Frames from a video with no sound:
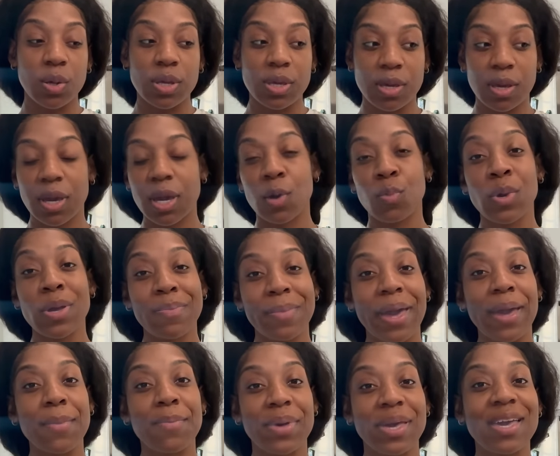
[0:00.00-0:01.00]
yeah, we
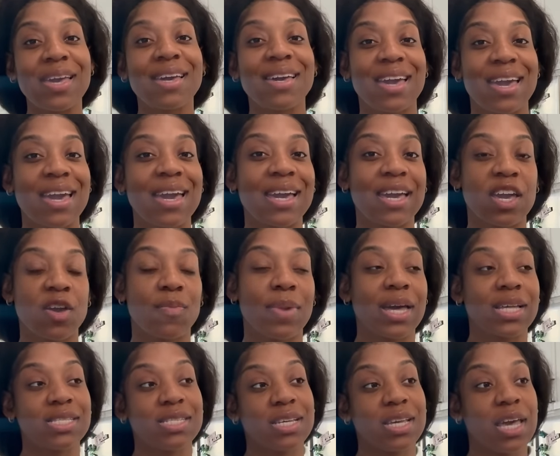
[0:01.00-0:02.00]
maybe can get
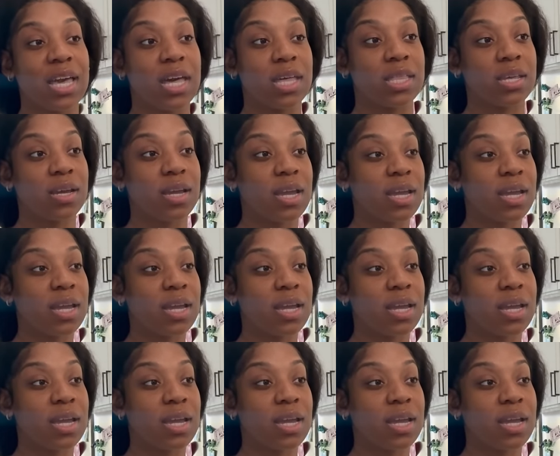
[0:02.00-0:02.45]
back together.